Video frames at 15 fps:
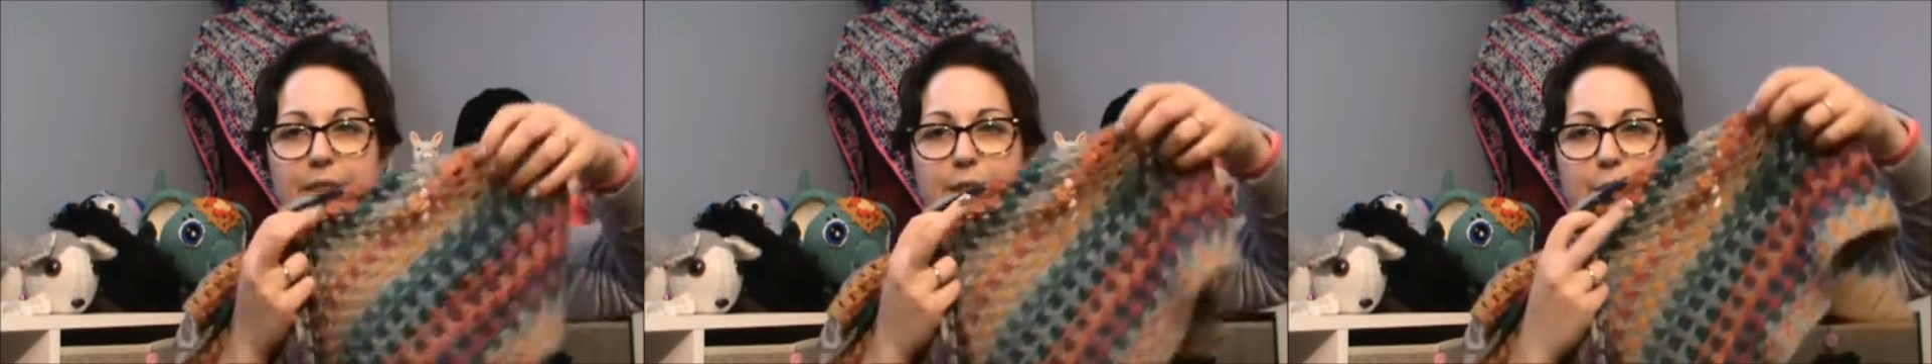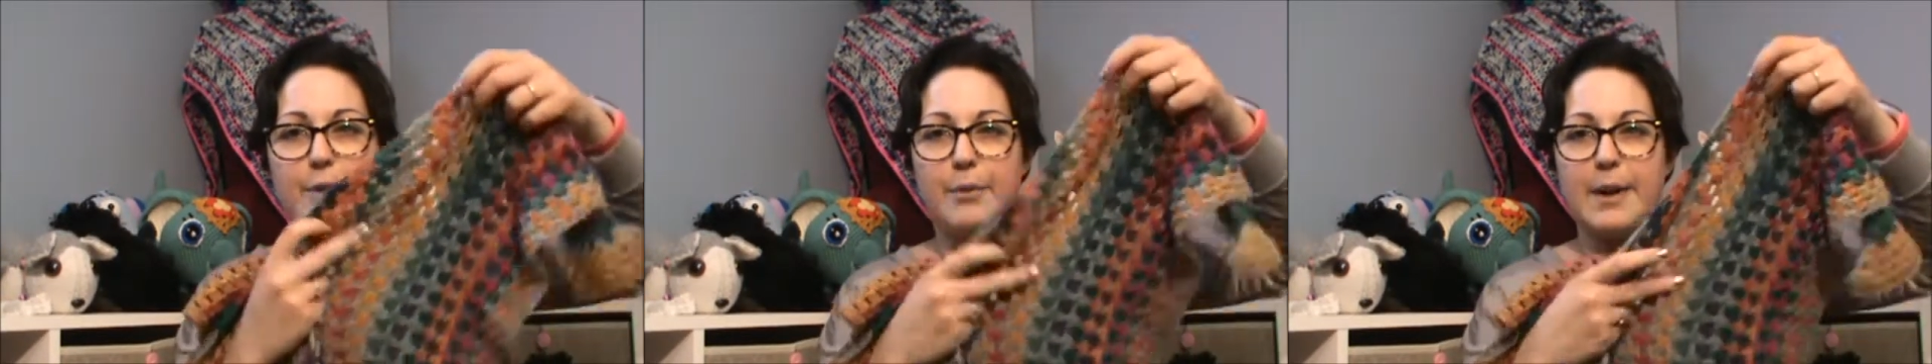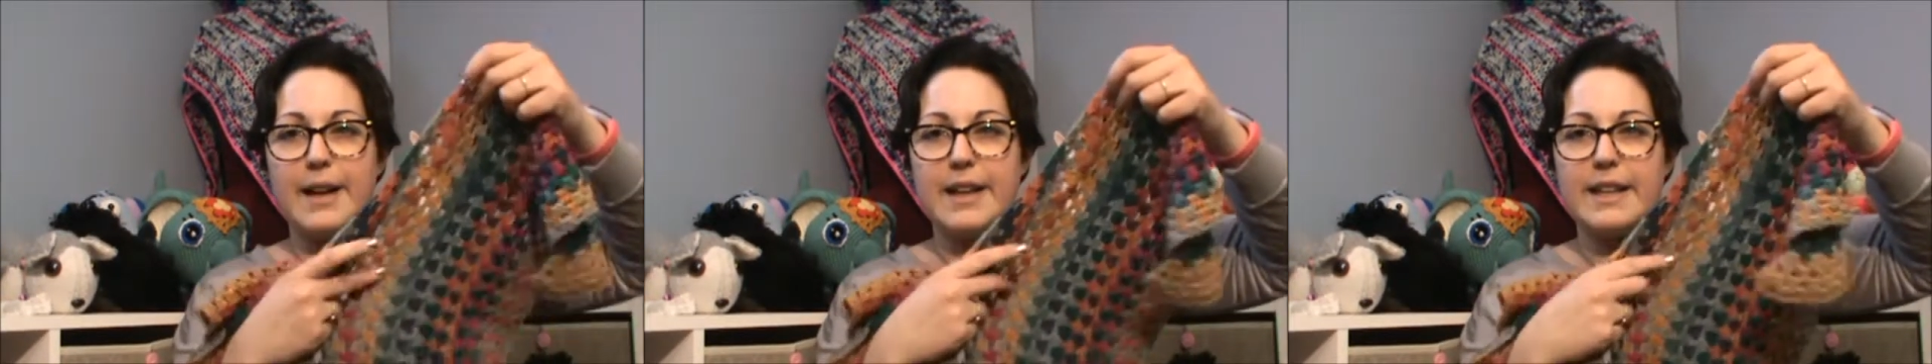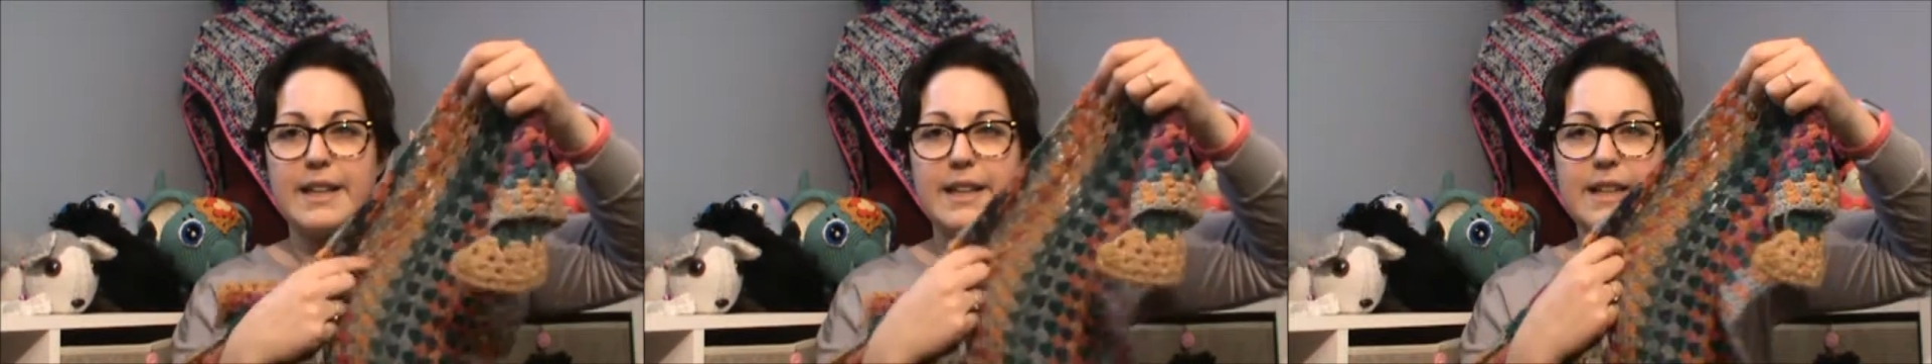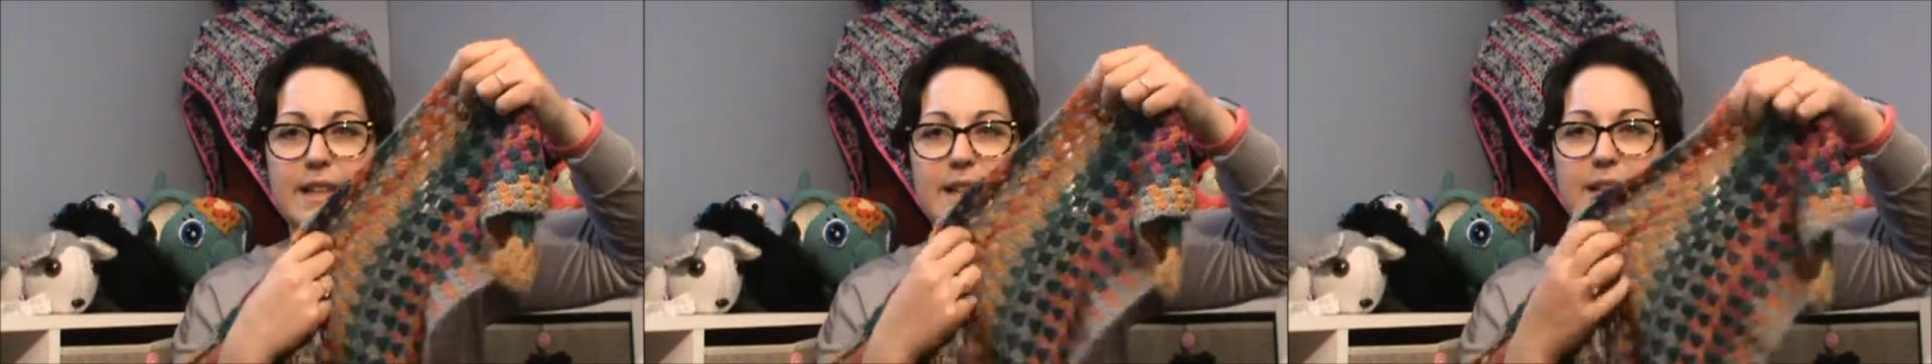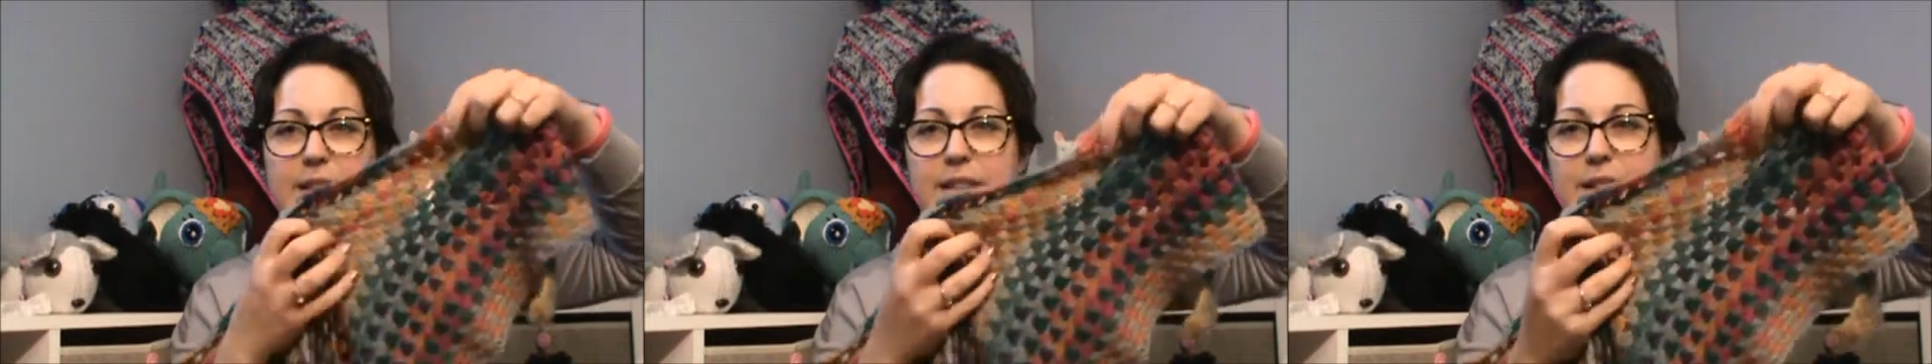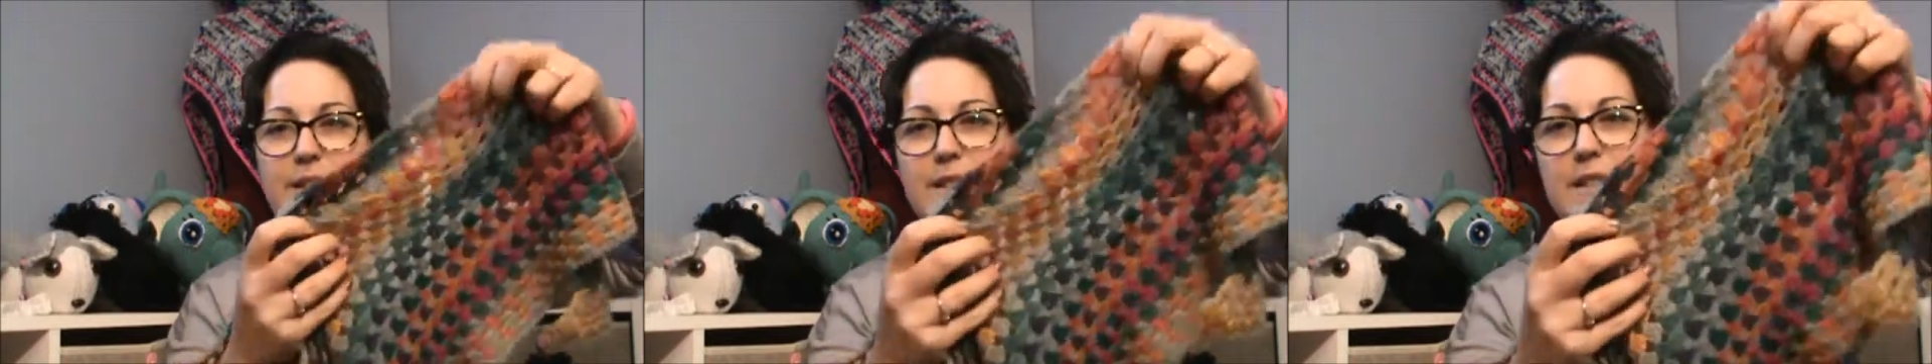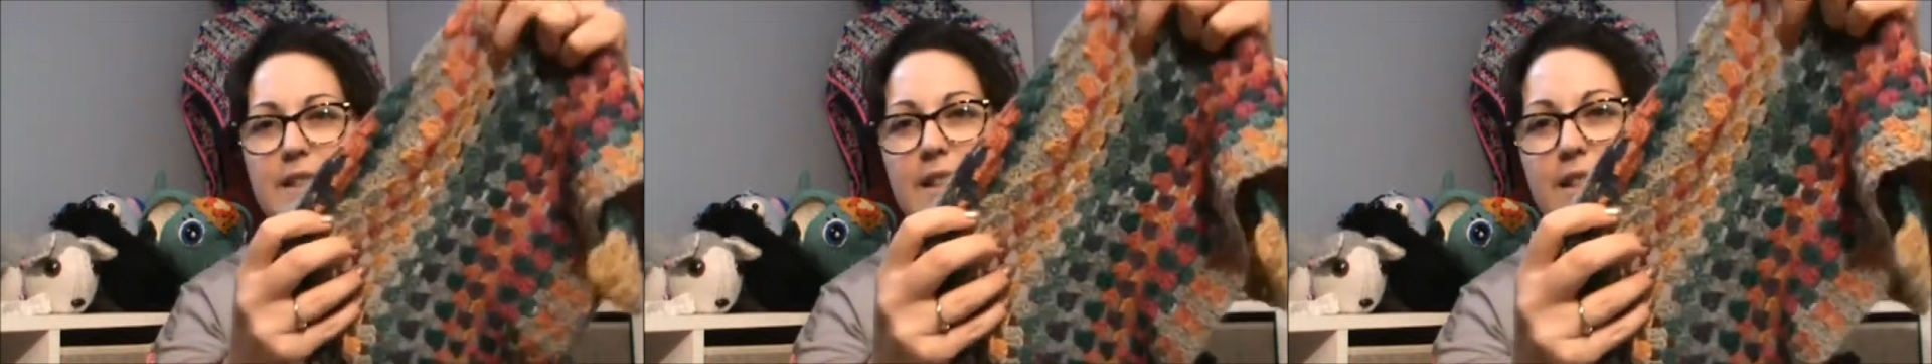the granny
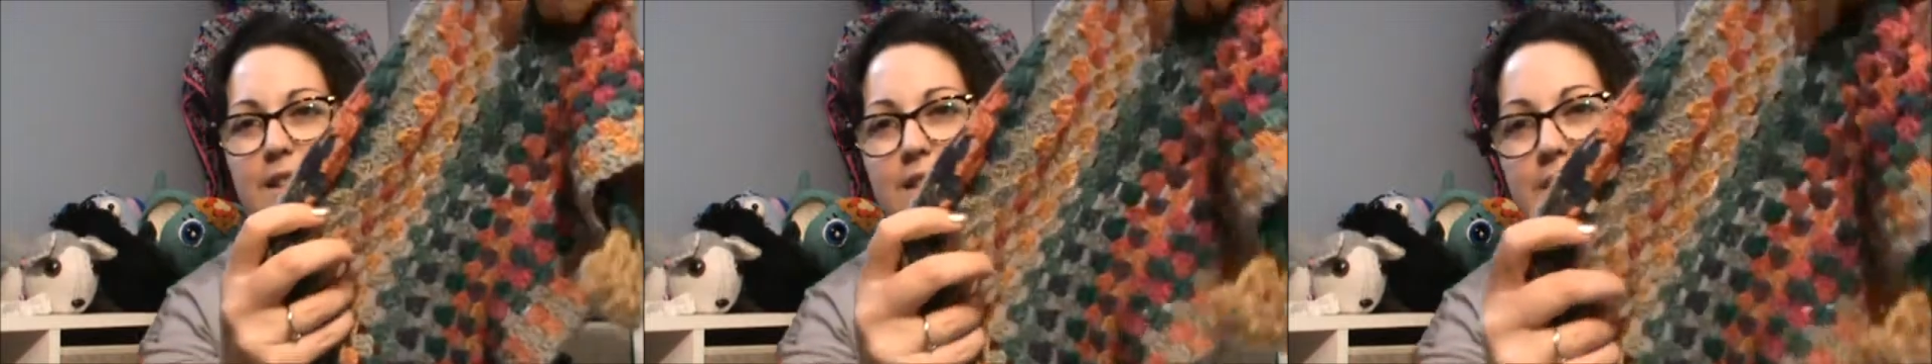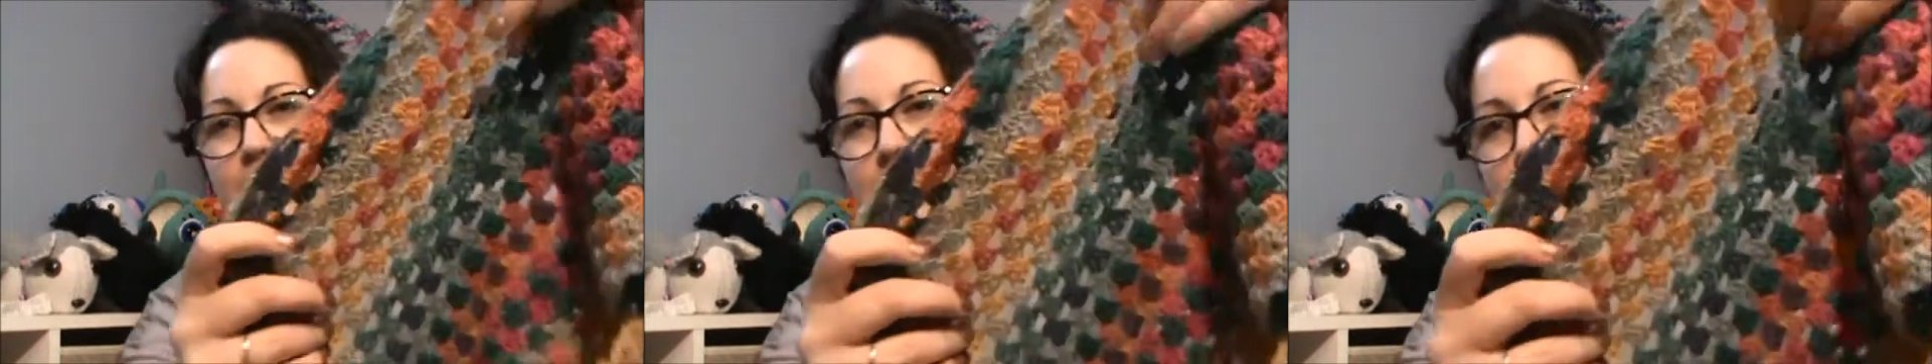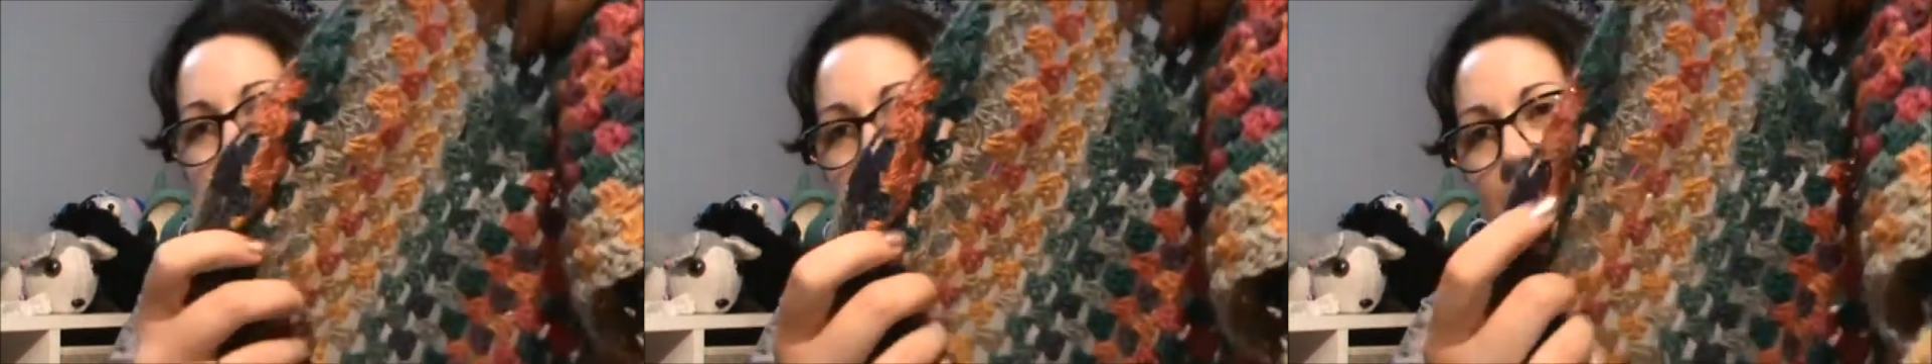stitch,